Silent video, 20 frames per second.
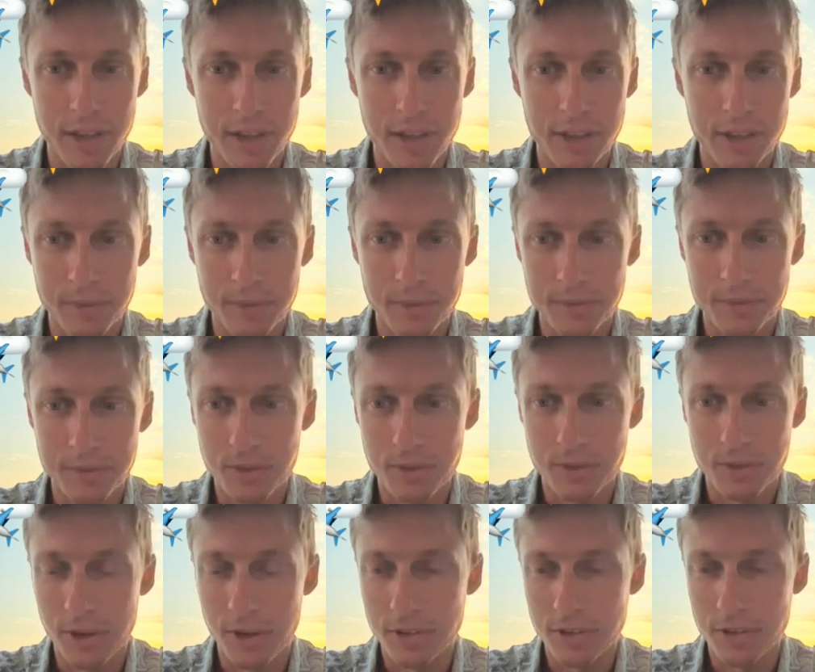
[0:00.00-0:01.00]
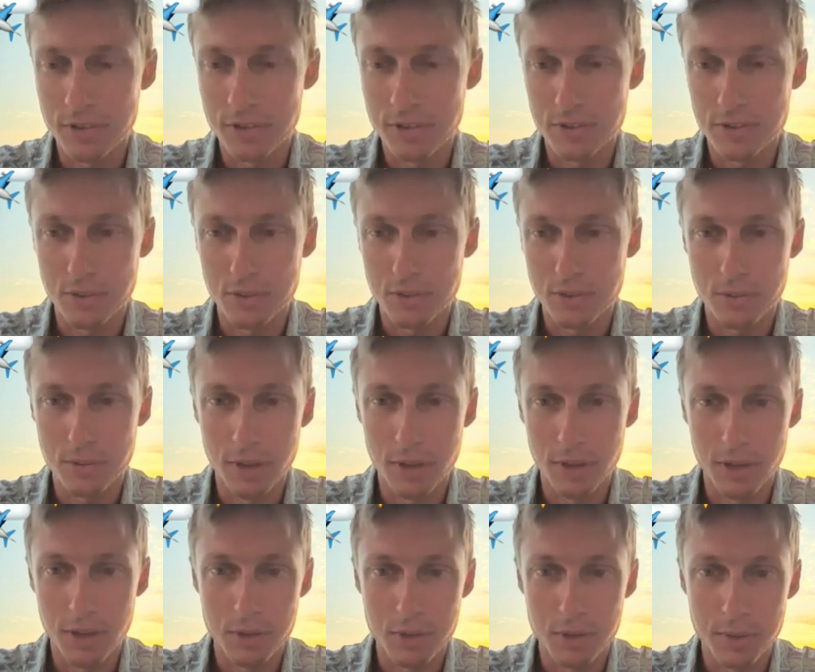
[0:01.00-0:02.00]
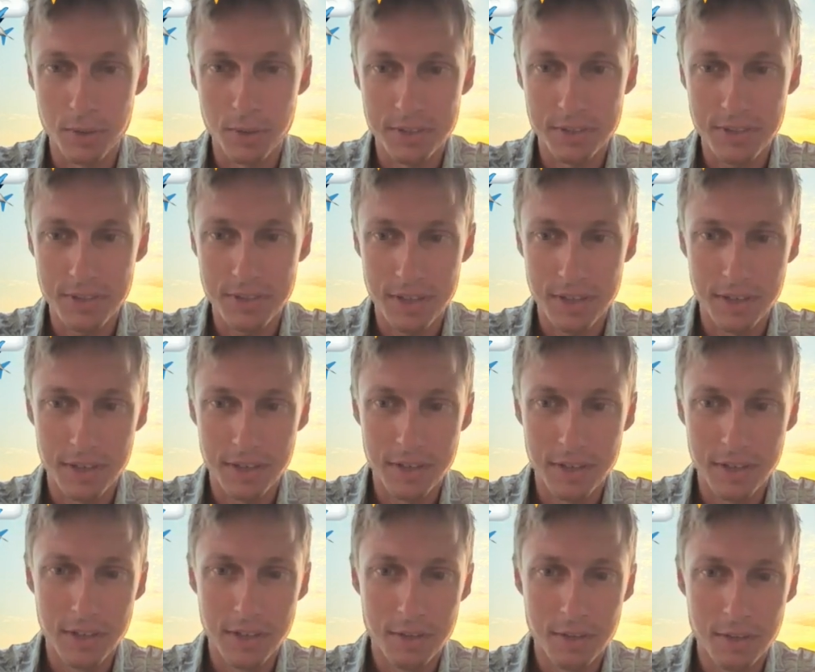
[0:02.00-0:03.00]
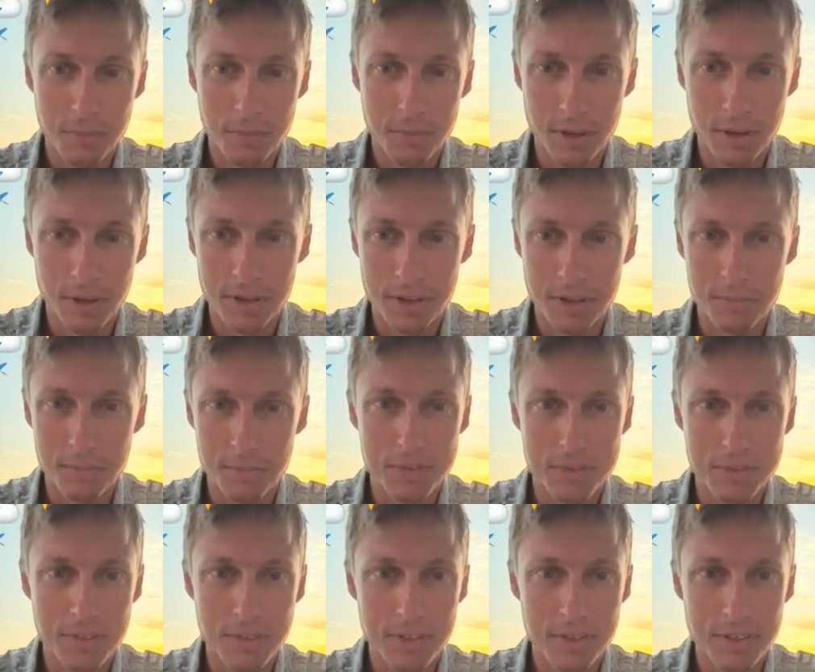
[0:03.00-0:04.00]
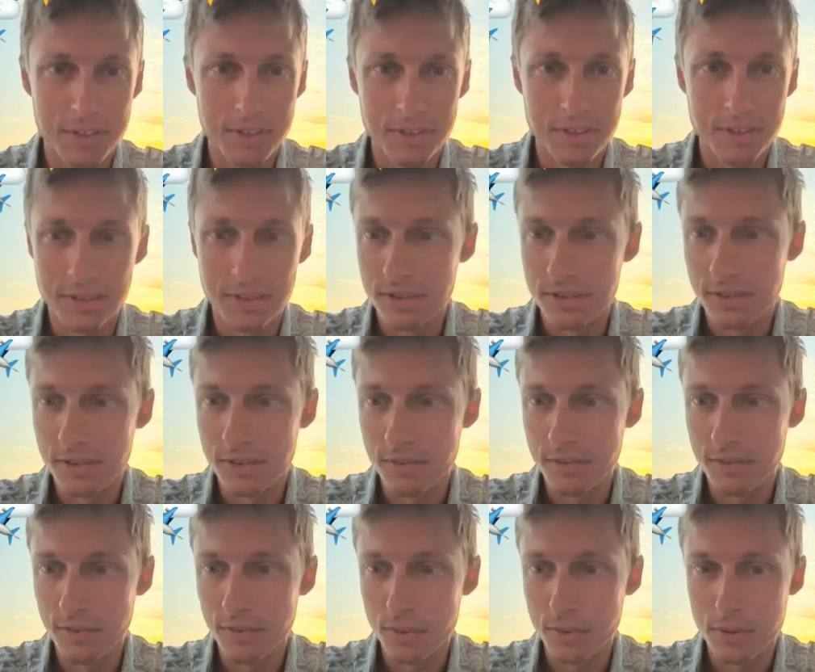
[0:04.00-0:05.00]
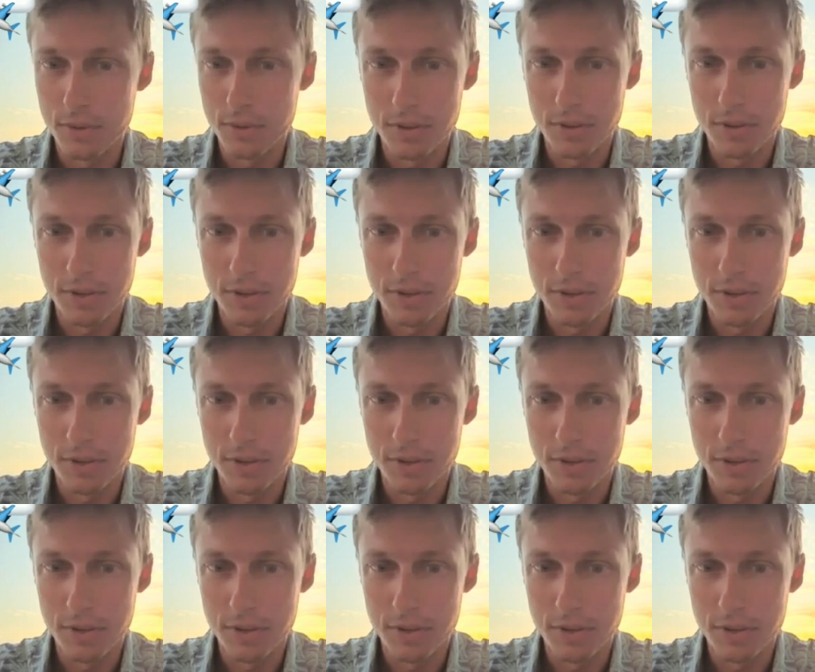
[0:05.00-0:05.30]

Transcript: with. So I just quick set my Obsidian folder,